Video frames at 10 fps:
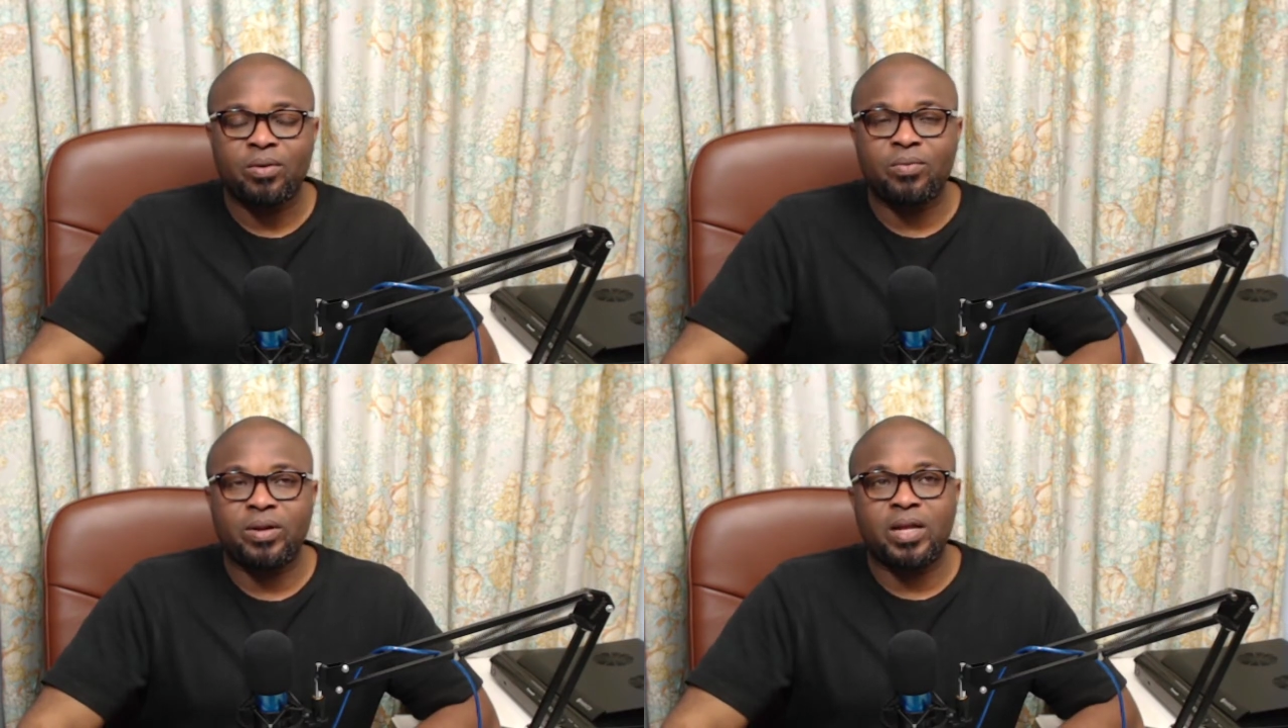
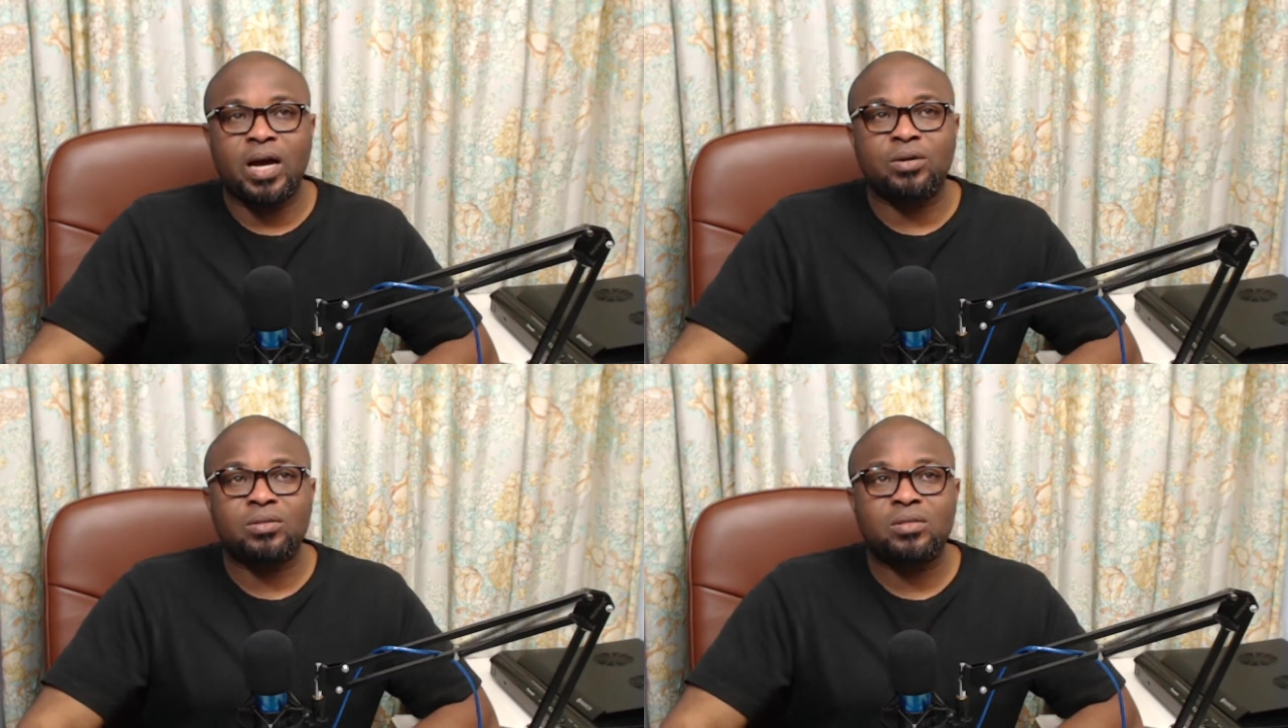
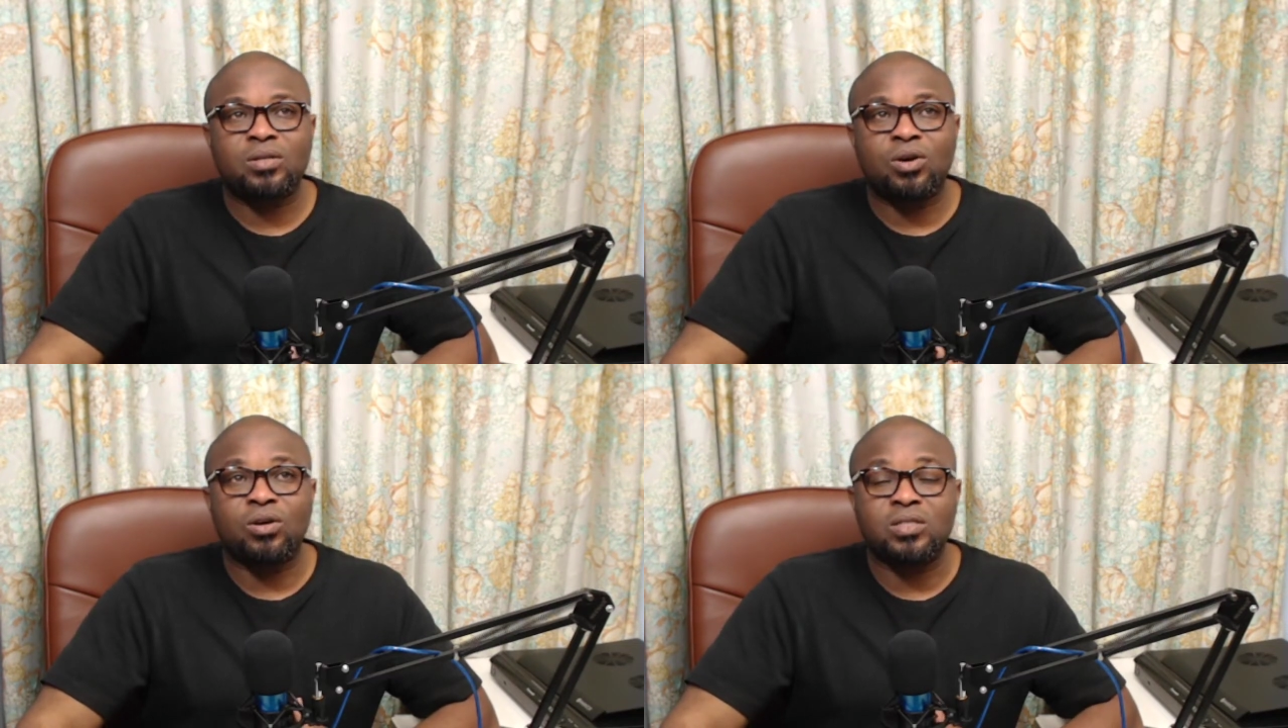without
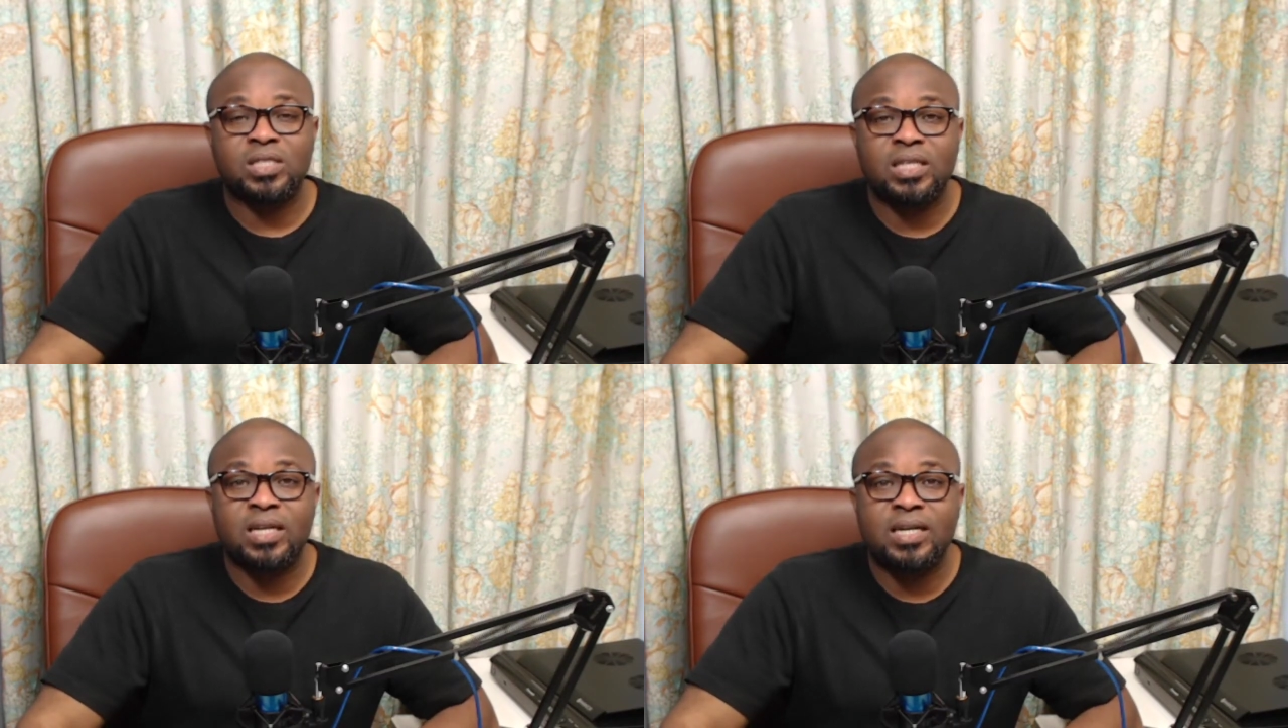
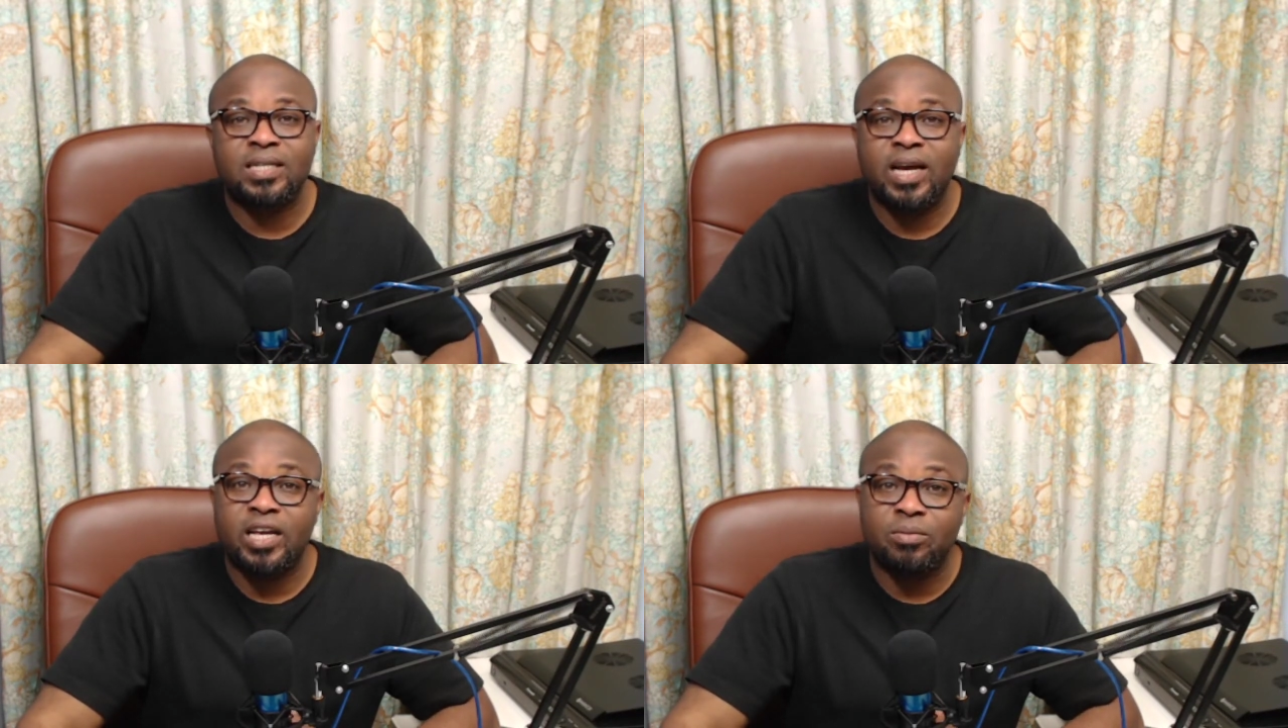considering
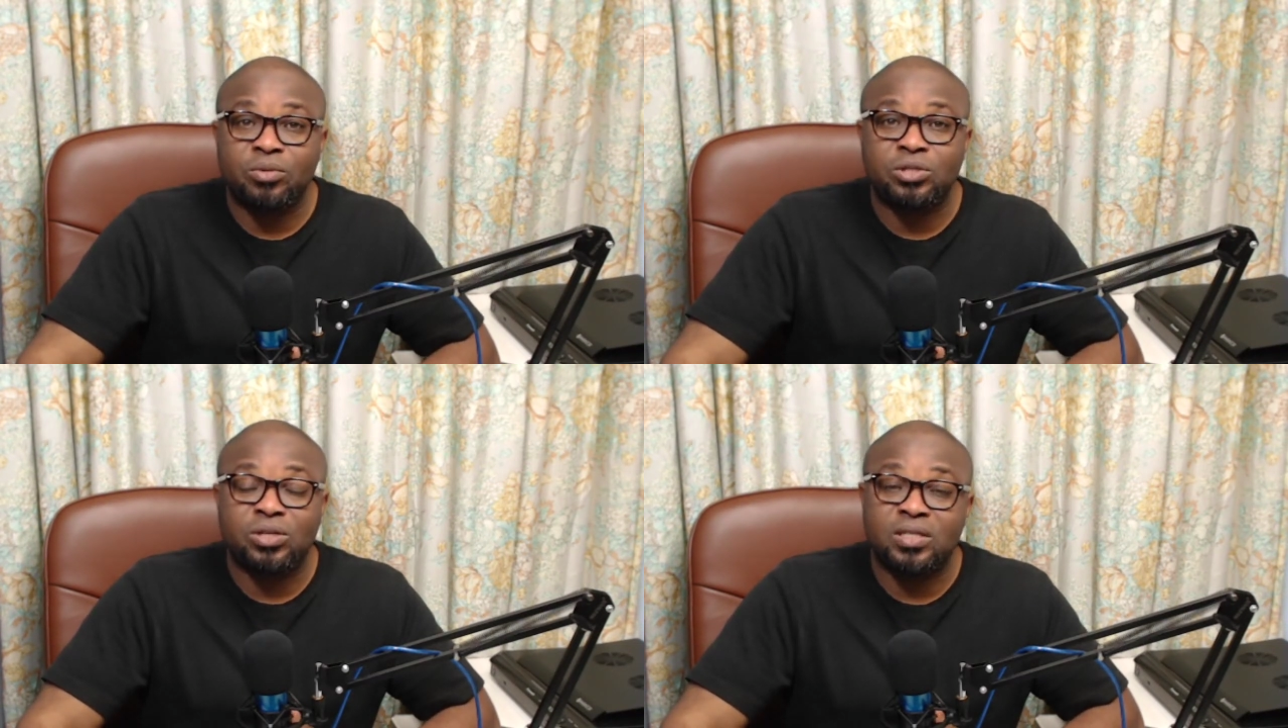their
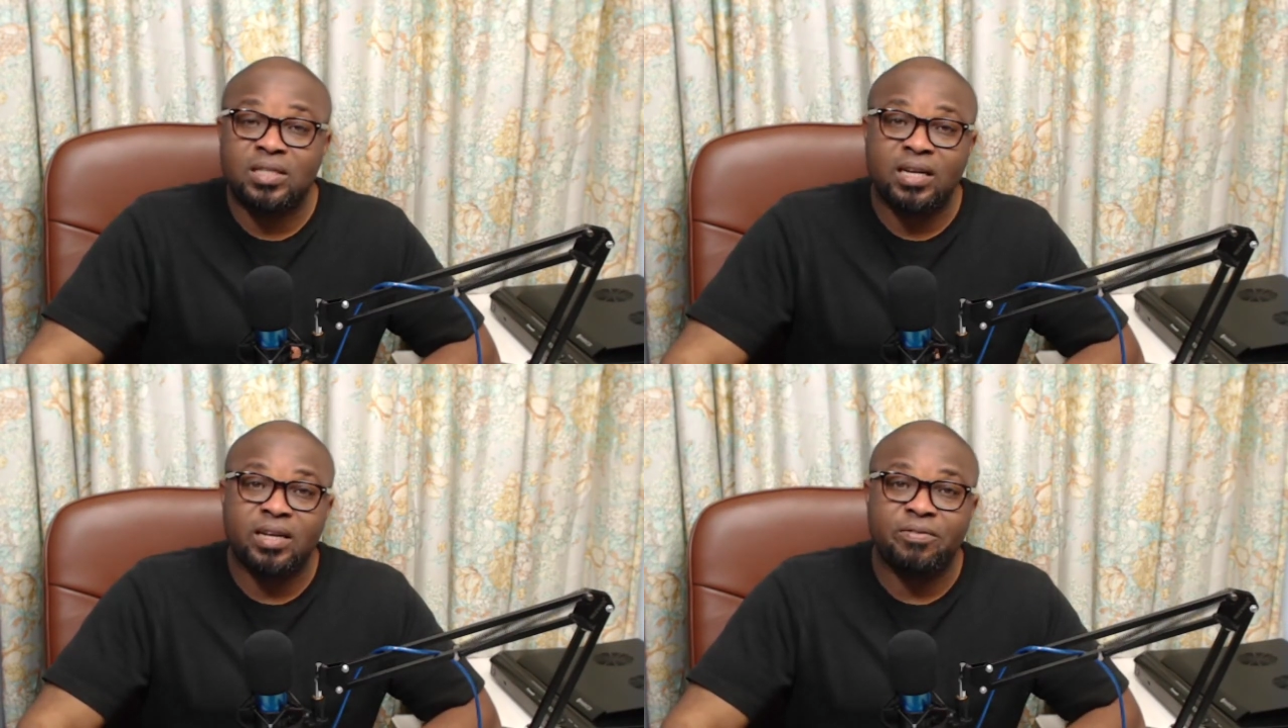emotions
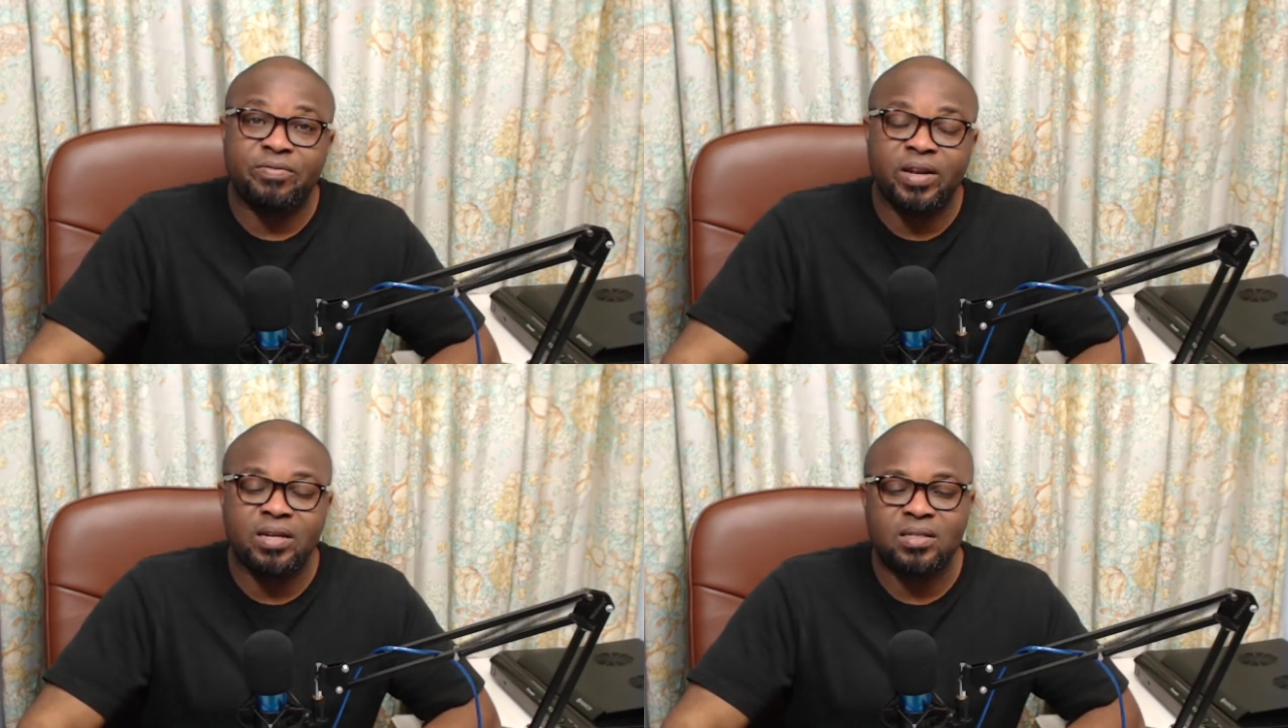and their
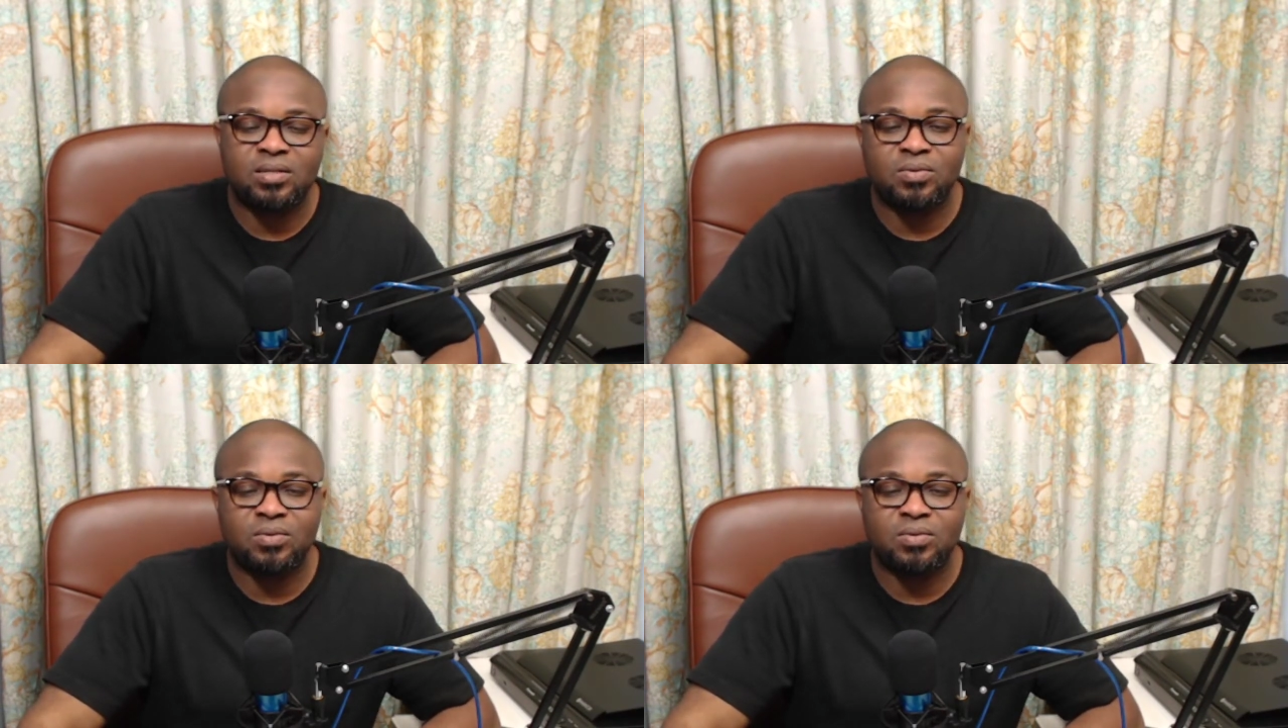feelings,